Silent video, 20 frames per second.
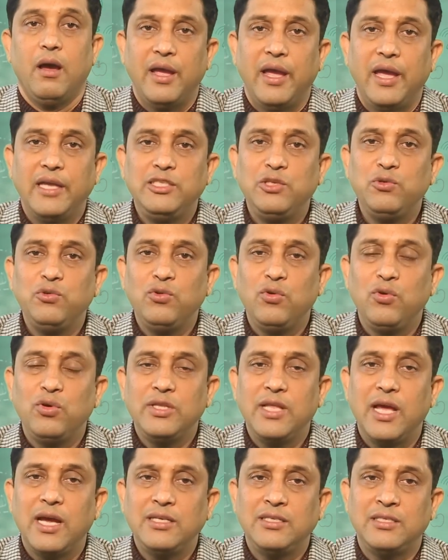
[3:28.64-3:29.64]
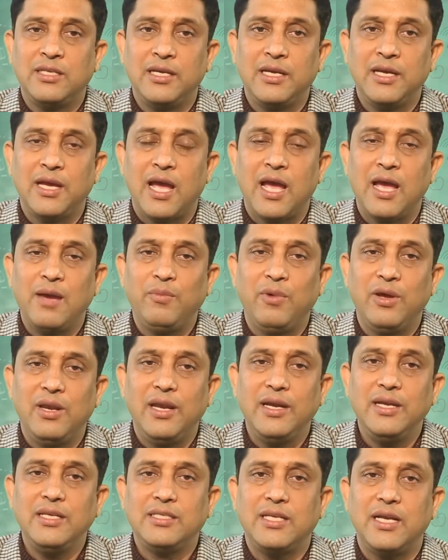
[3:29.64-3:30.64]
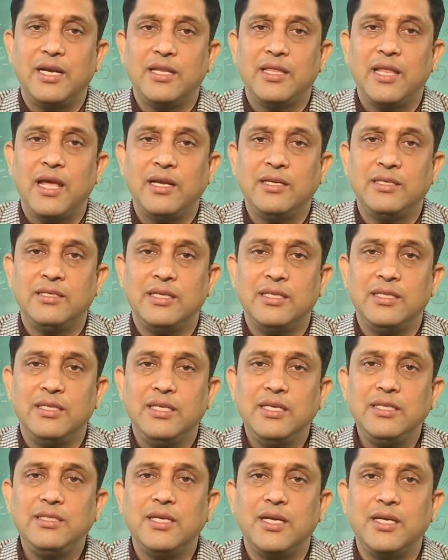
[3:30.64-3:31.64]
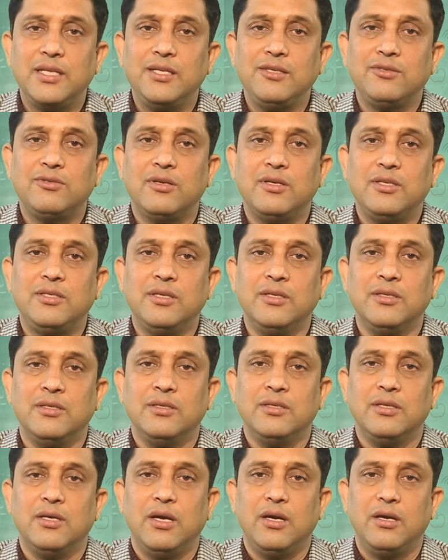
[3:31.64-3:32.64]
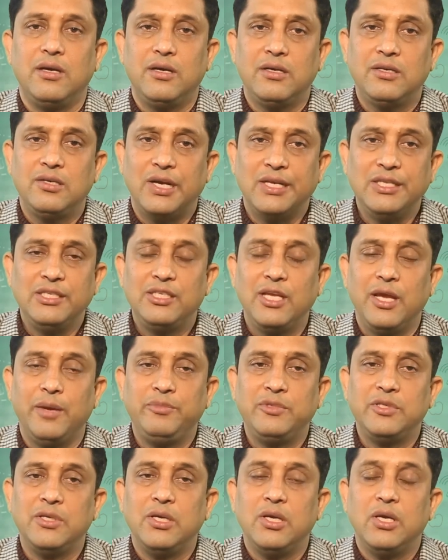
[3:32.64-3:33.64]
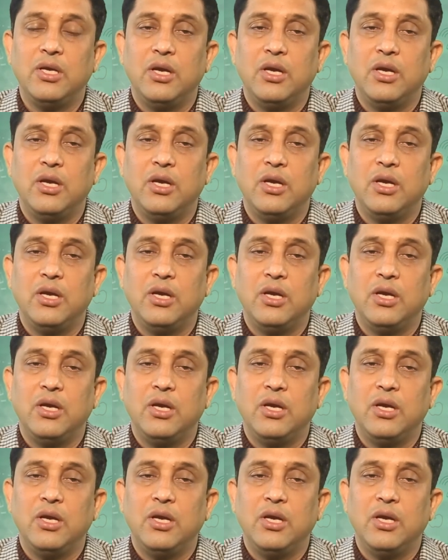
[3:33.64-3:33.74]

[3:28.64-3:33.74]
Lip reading: As you know that I have already said that these are the certain concepts